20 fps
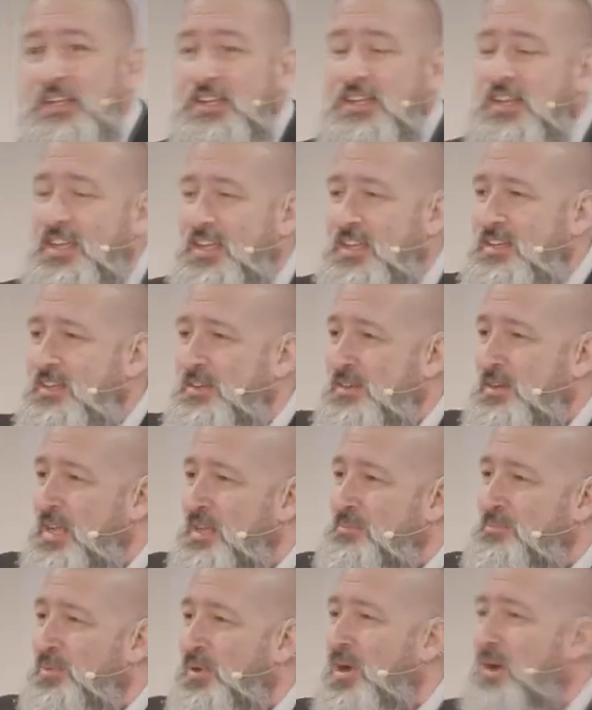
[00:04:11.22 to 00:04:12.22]

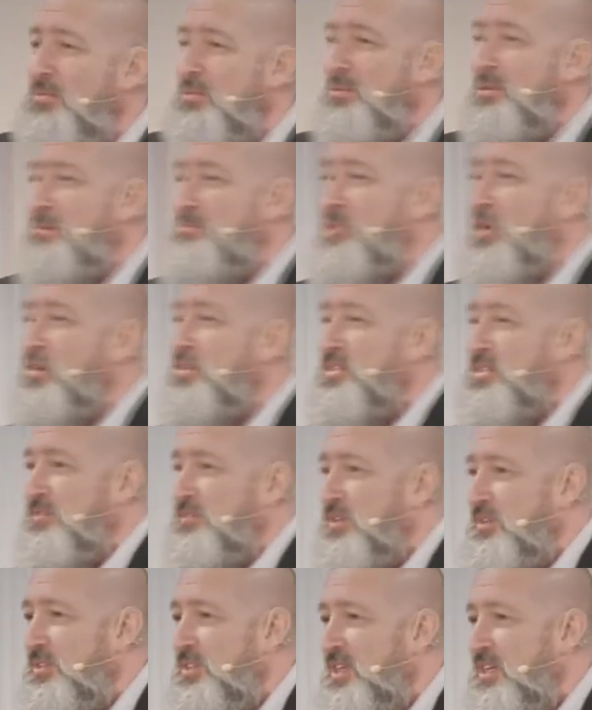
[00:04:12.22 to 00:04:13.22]
And probably most
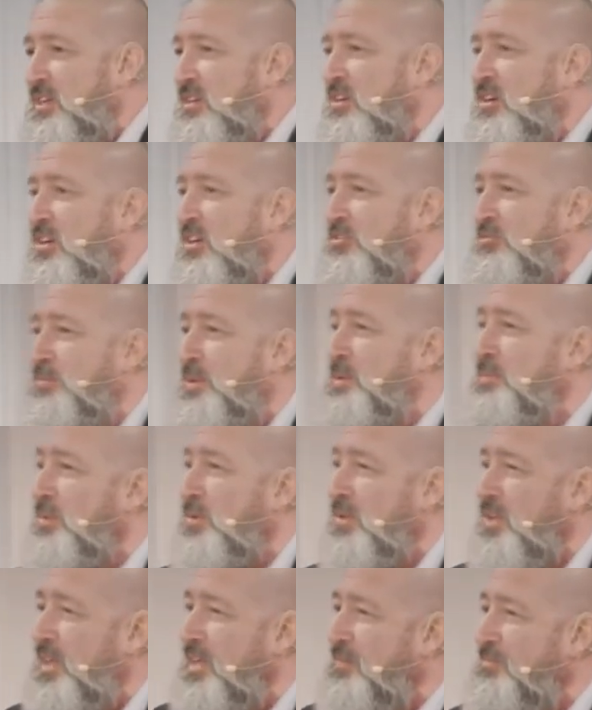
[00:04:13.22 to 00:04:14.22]
of you think of
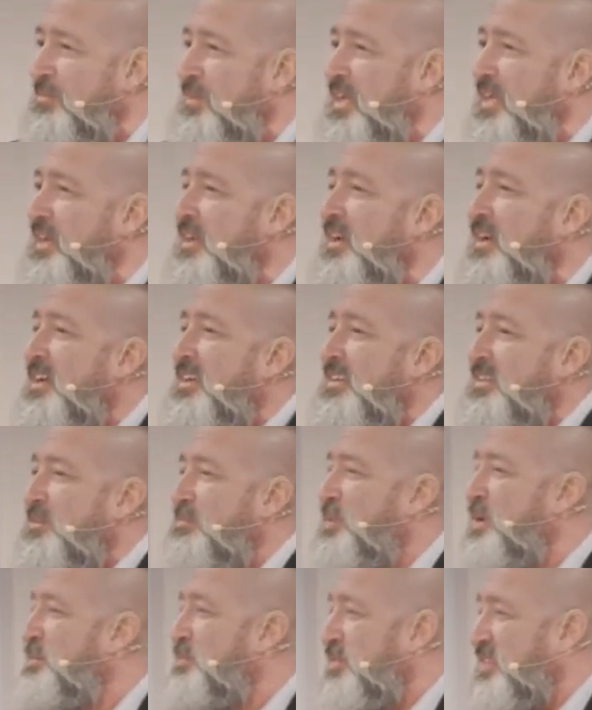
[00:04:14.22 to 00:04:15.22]
people like me, the
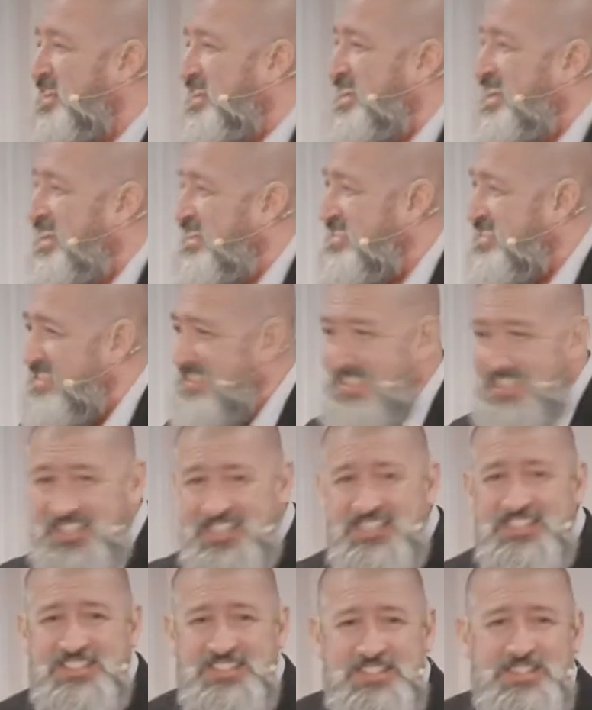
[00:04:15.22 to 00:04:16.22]
people that can't
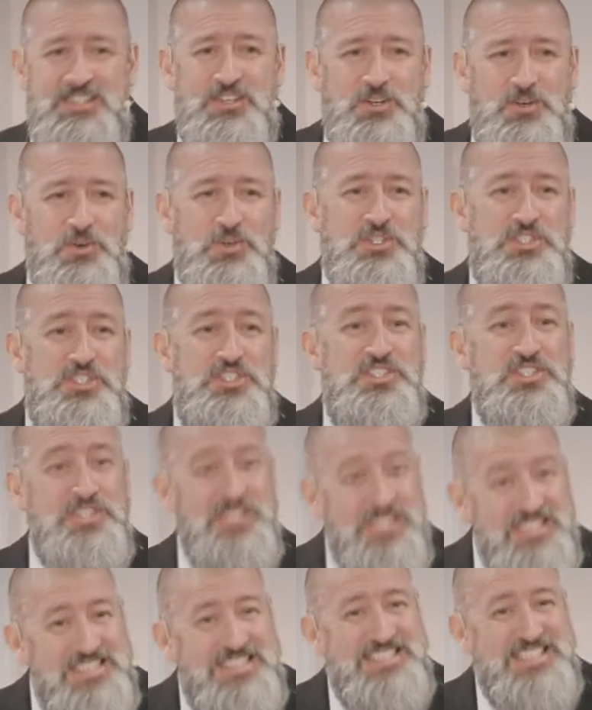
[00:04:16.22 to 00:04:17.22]
sing or
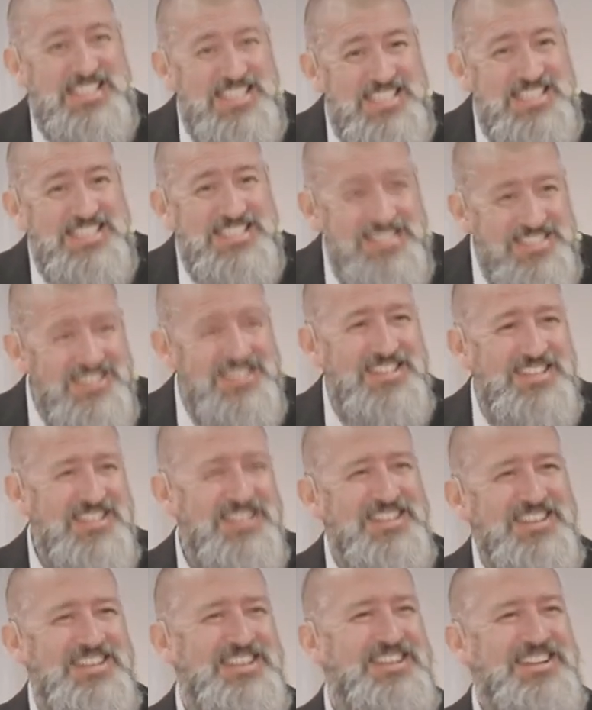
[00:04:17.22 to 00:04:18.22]
shouldn't sing
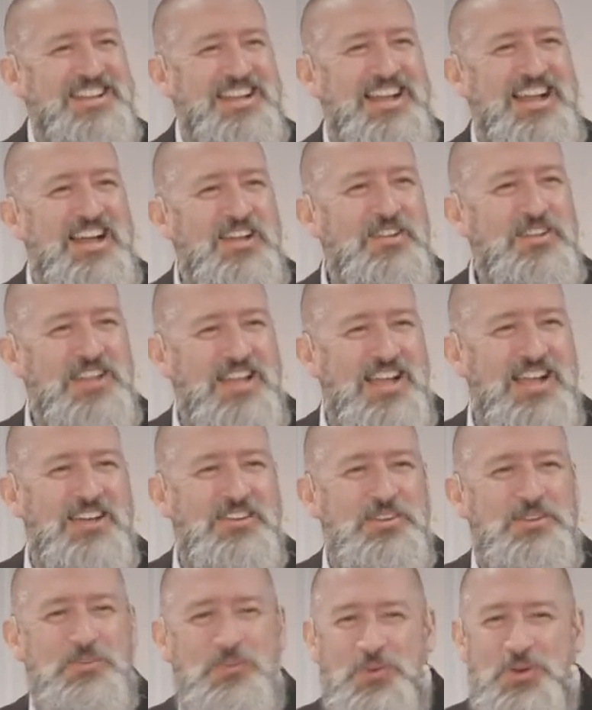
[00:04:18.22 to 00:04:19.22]
out
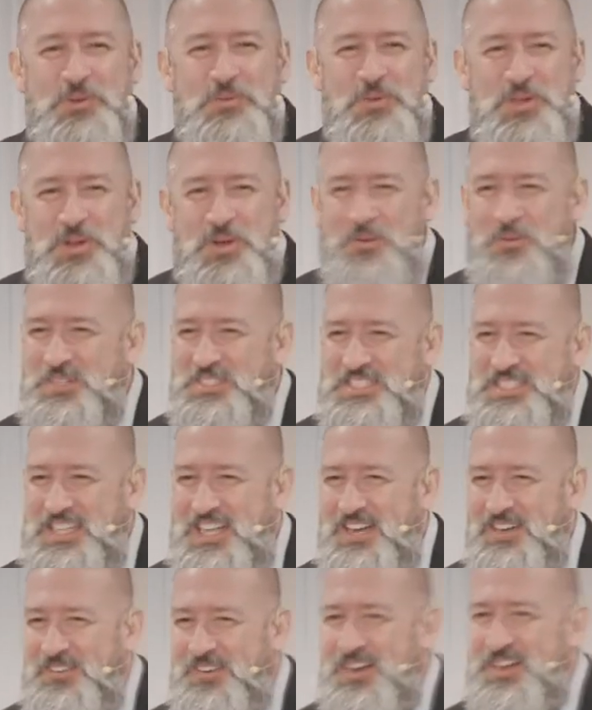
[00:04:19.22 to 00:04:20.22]
loud. And what do we always
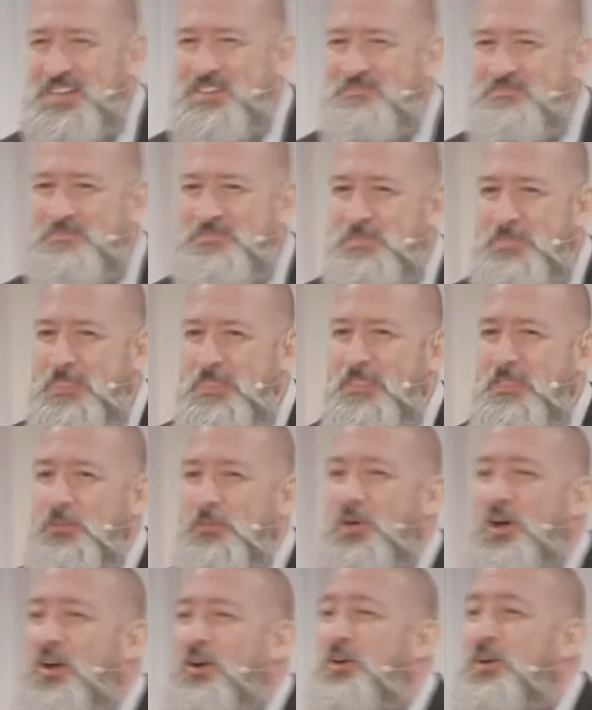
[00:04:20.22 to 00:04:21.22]
say, right?
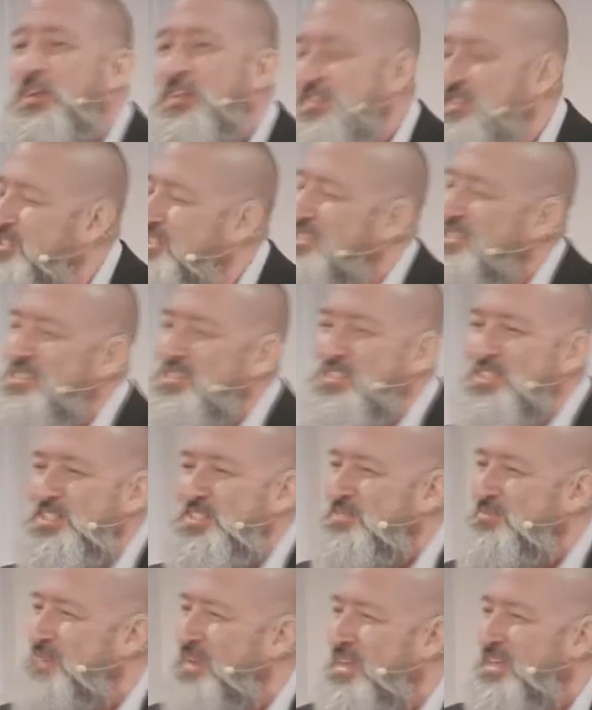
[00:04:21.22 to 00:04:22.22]
Well, you should
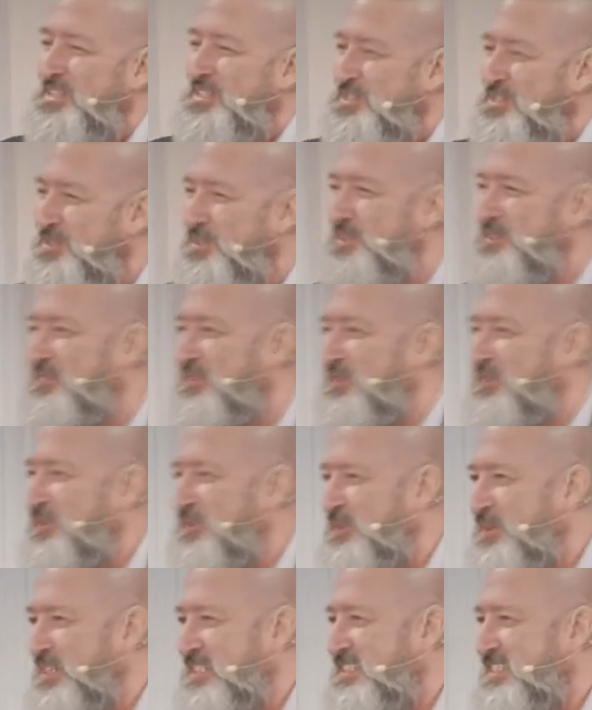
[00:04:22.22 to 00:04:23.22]
just make a joyful
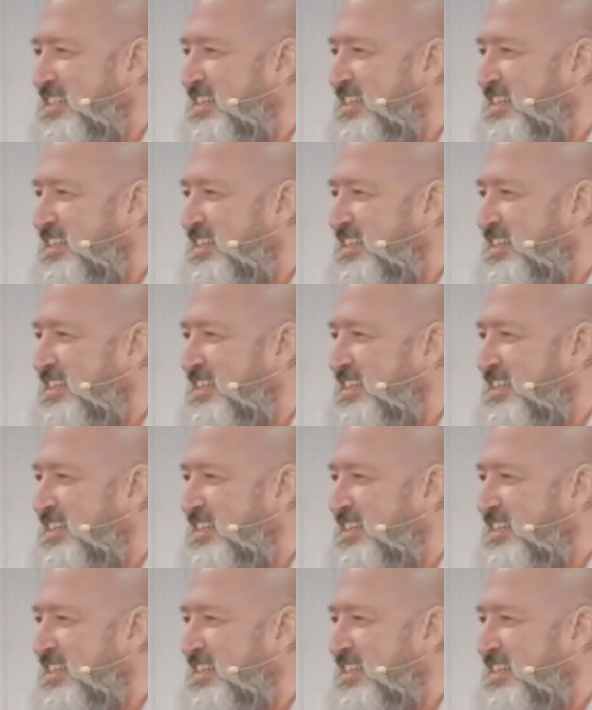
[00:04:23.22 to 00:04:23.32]
noise.